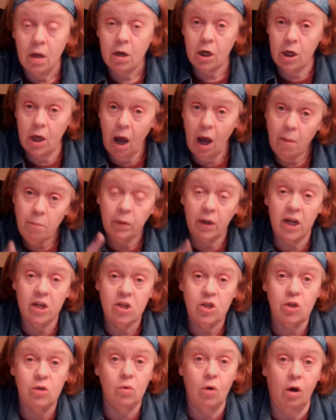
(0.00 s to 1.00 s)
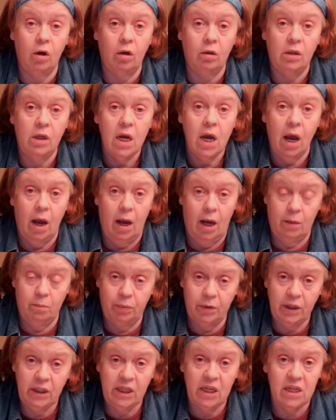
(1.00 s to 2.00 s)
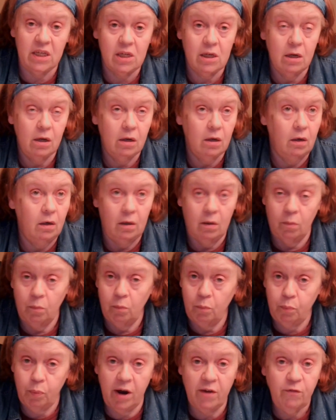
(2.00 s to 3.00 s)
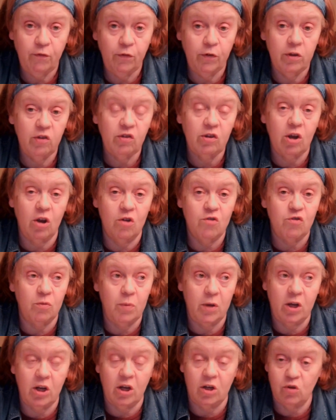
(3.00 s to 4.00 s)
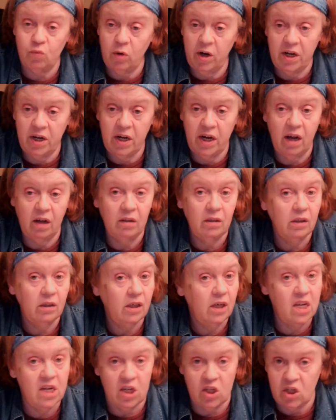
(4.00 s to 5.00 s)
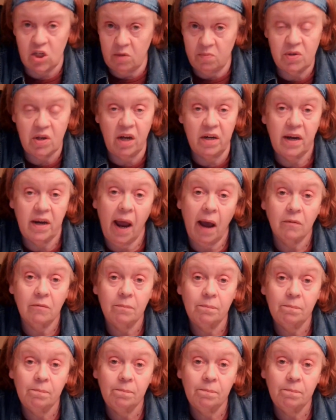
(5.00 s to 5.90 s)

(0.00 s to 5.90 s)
God bless you all, and please pray for this country, because right now it is upside down.